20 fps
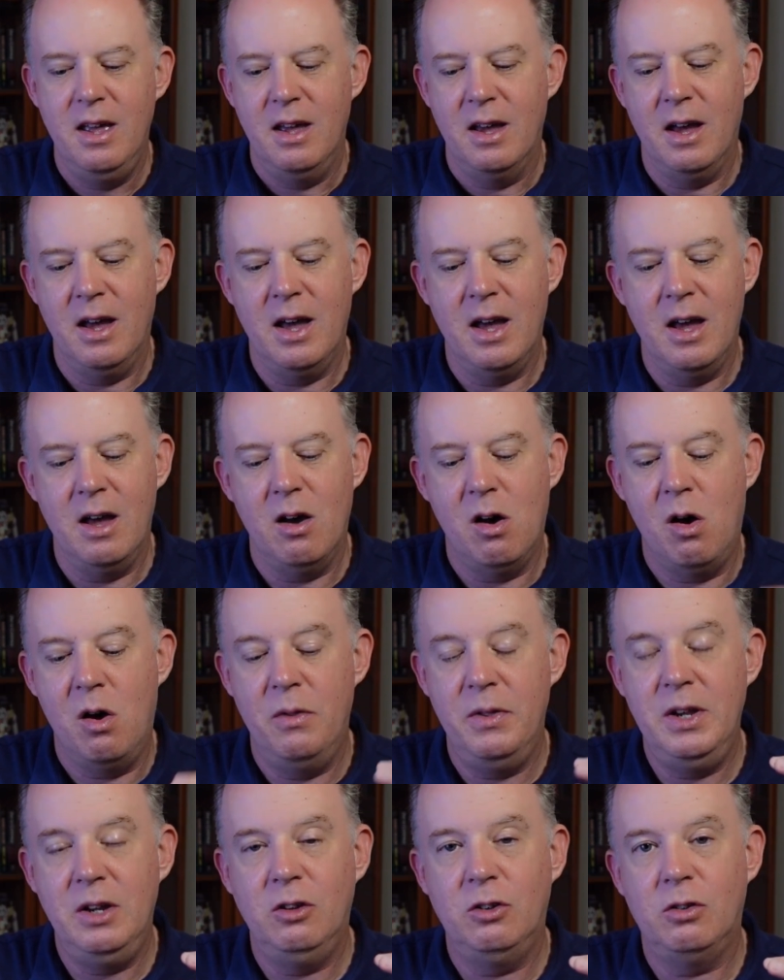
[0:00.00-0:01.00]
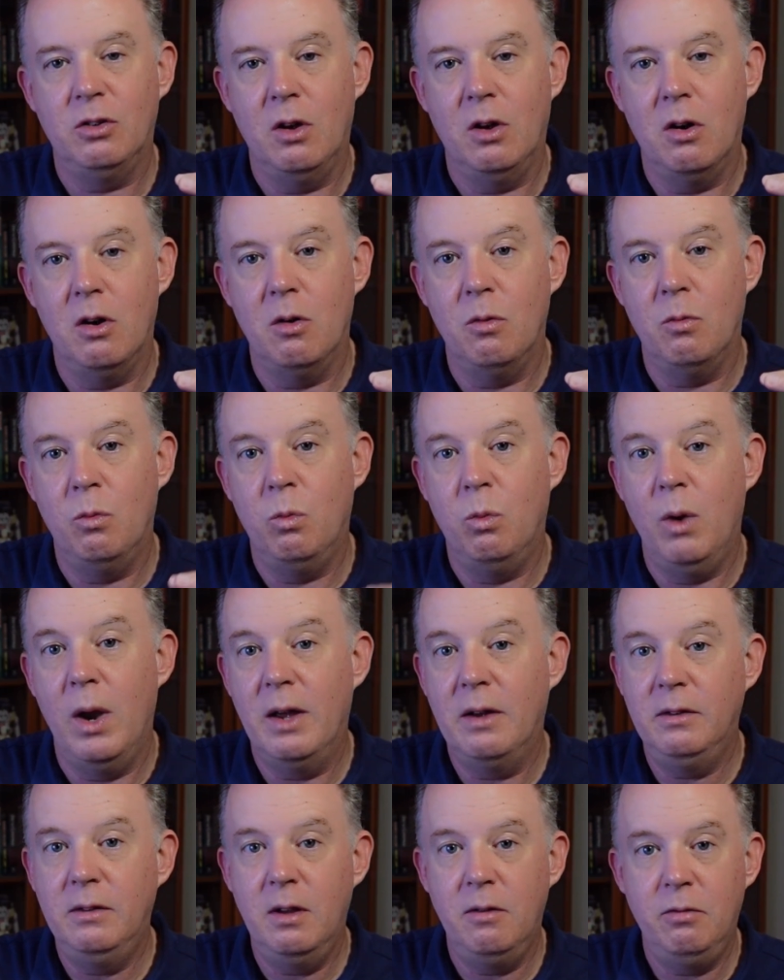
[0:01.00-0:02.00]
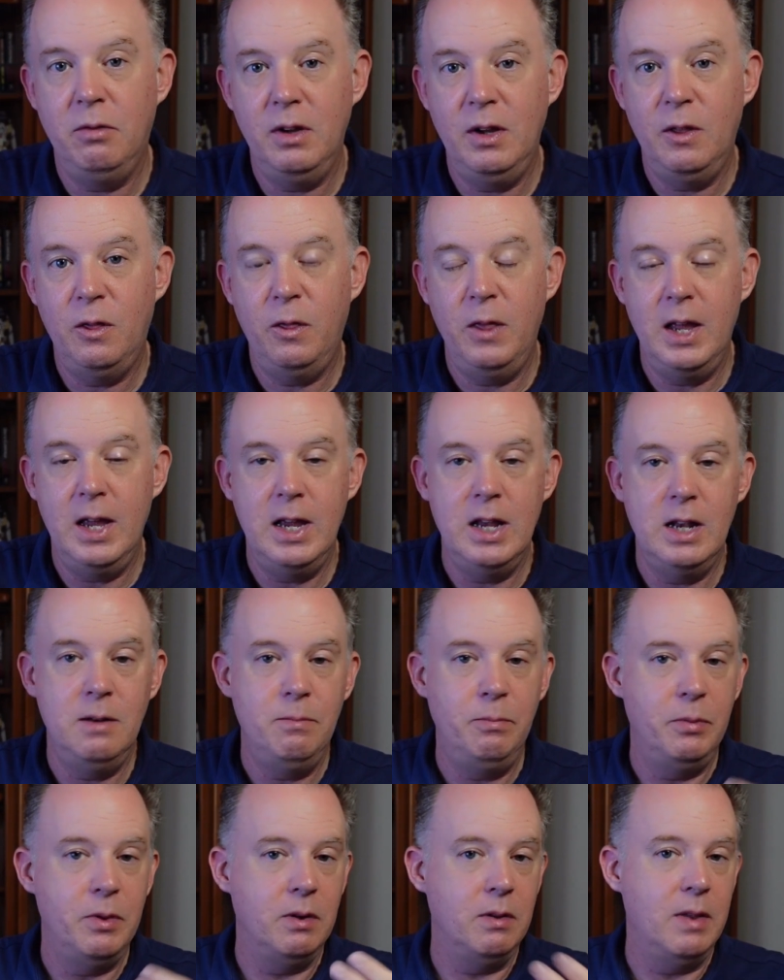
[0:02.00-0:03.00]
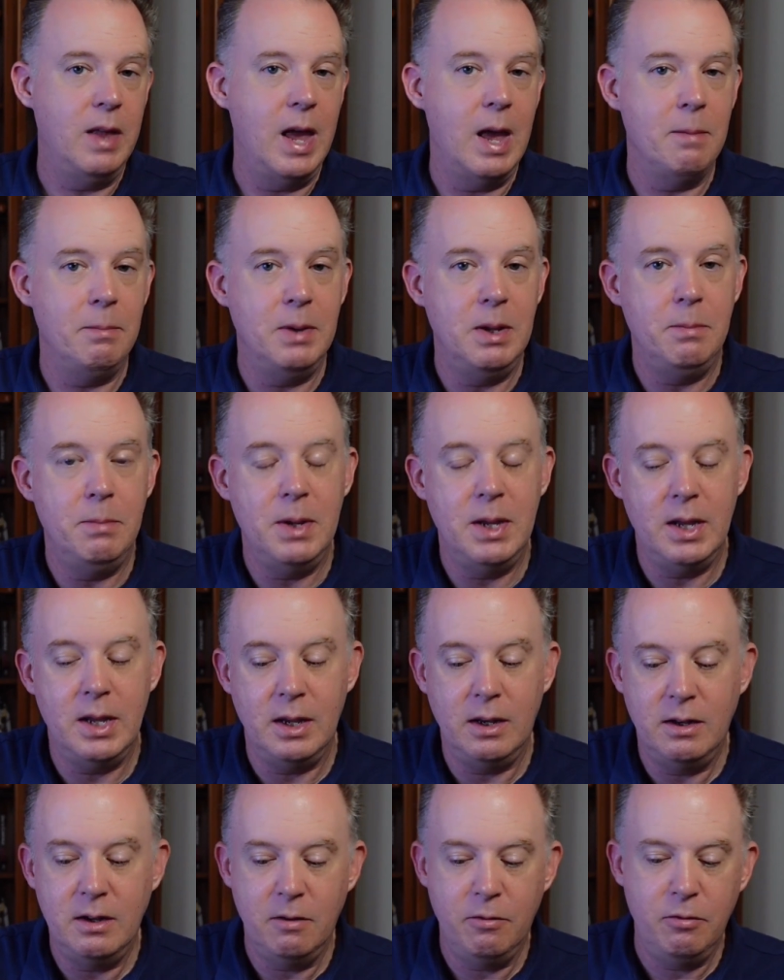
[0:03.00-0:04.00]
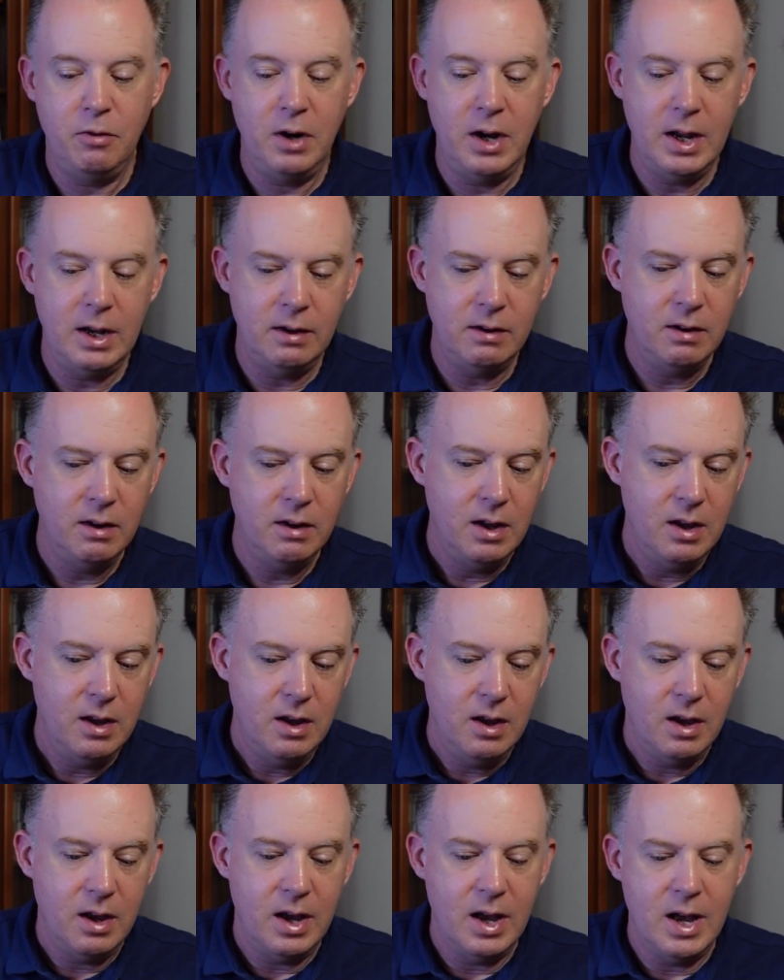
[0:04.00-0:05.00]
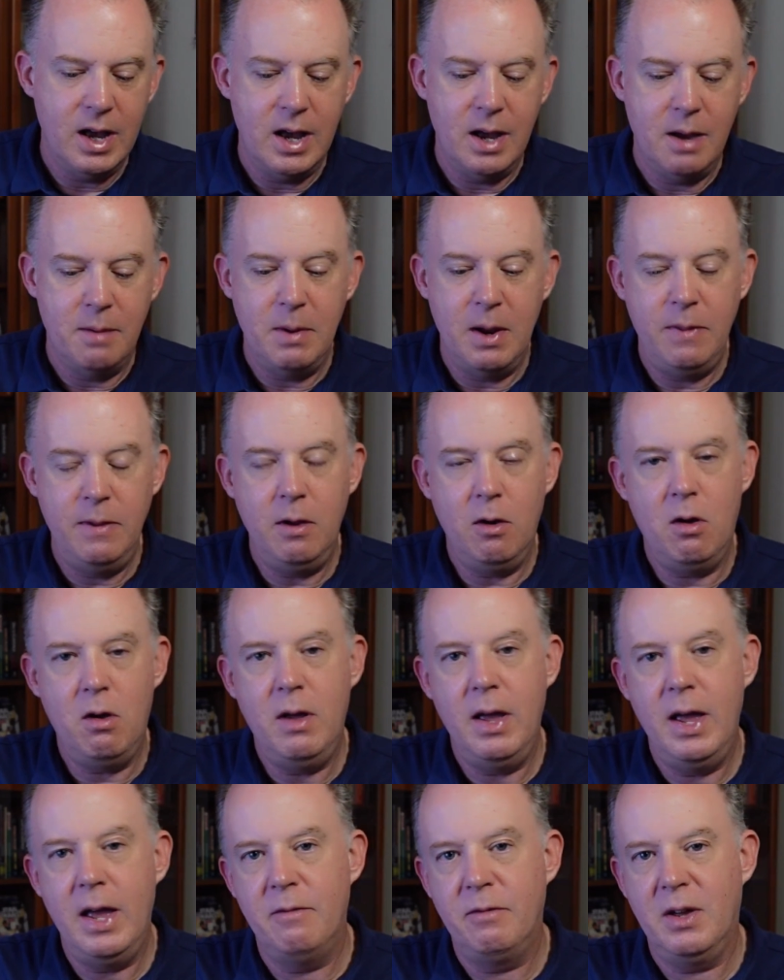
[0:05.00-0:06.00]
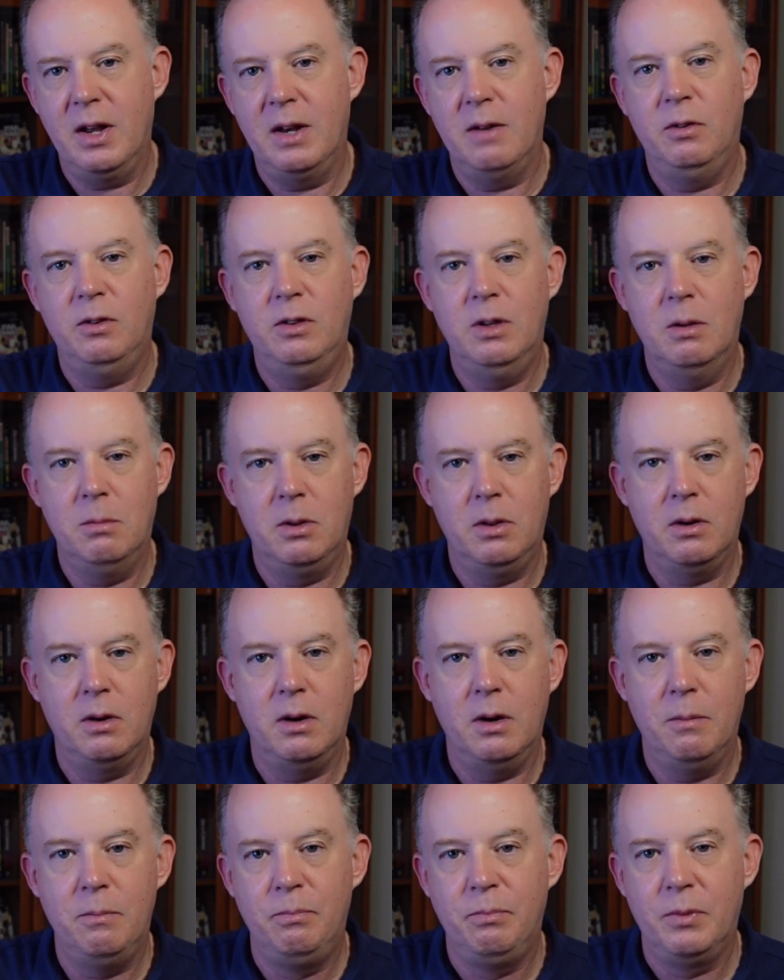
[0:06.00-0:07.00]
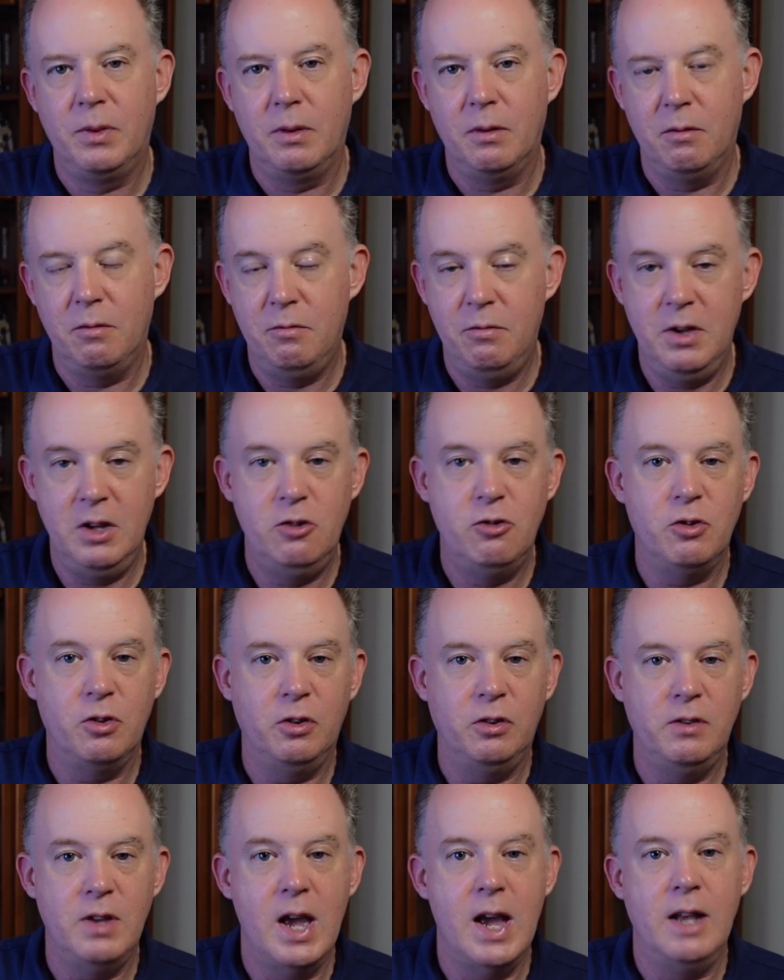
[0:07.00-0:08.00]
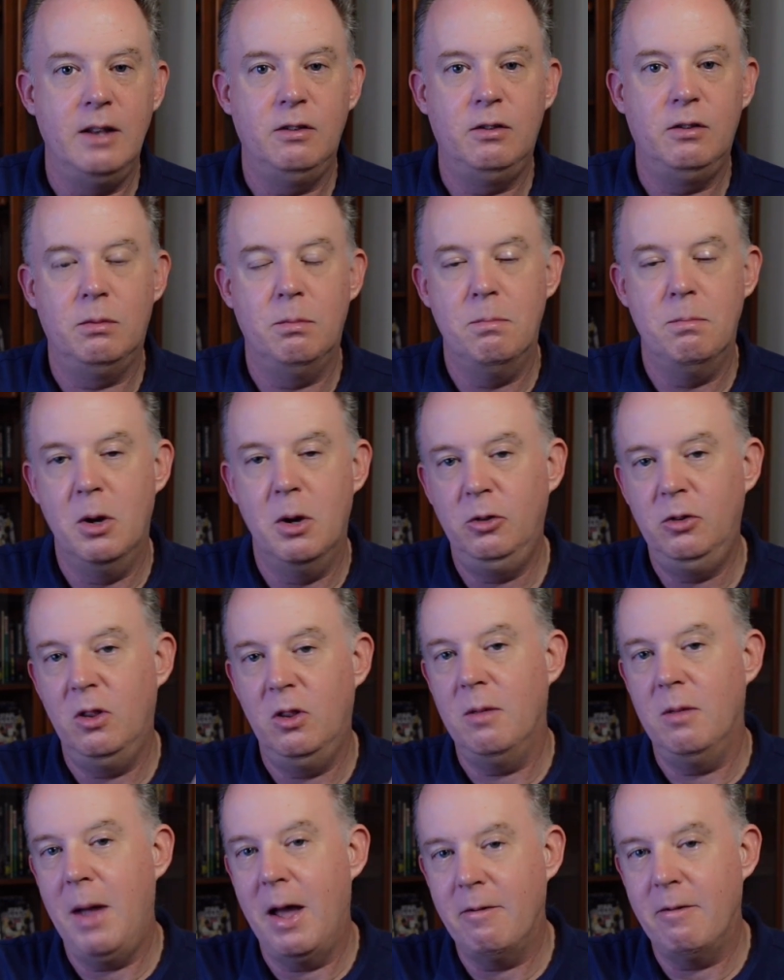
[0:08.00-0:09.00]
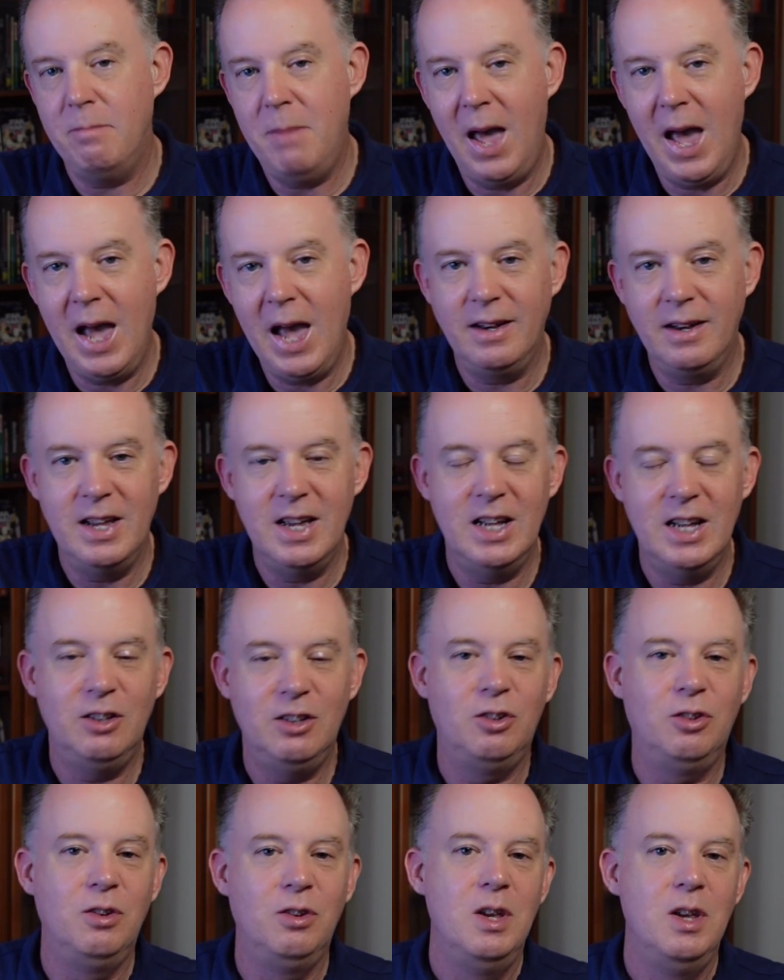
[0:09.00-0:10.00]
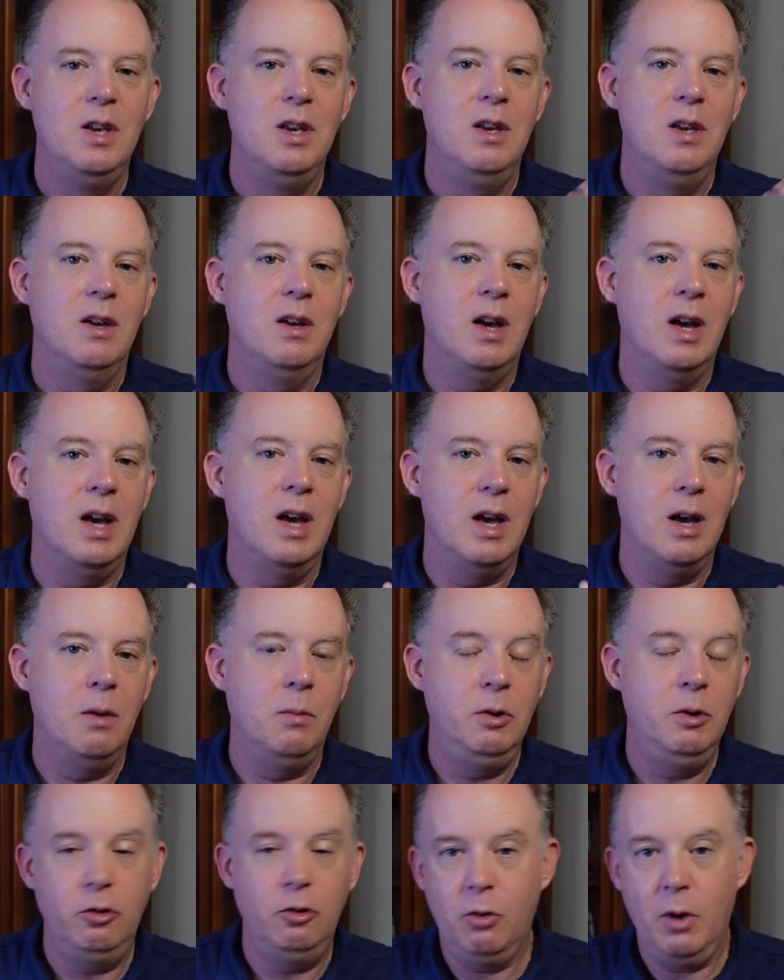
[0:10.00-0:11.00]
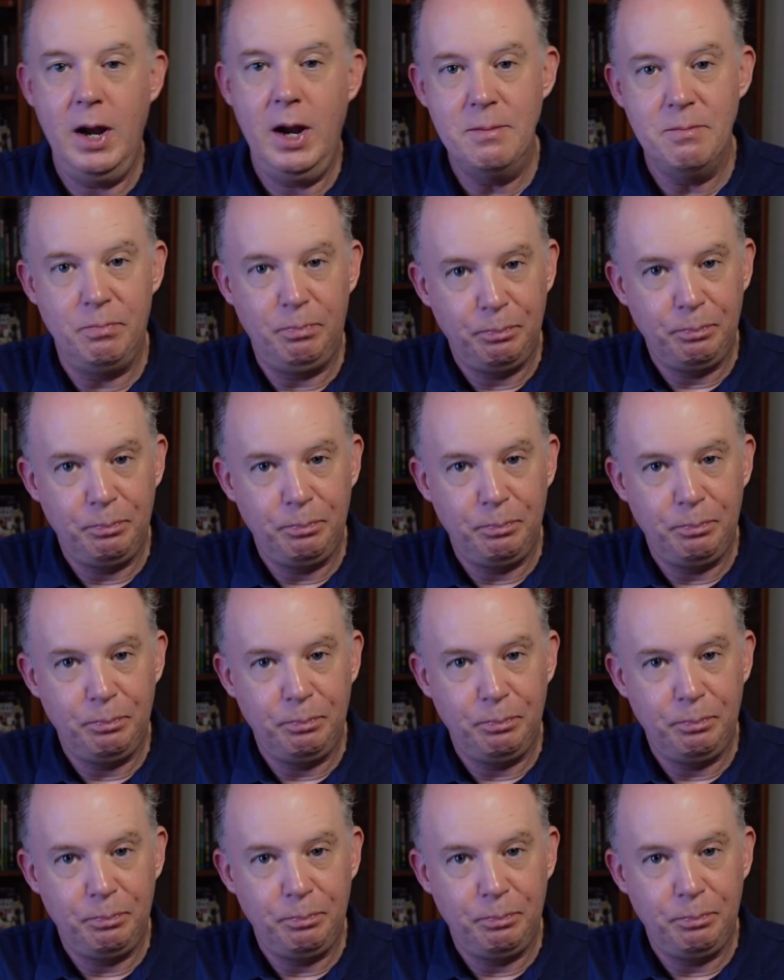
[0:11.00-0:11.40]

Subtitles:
All these are relatively thin, the Lamni being different. And they all have kind of similar feature sets. Most of them have magnets, which is great.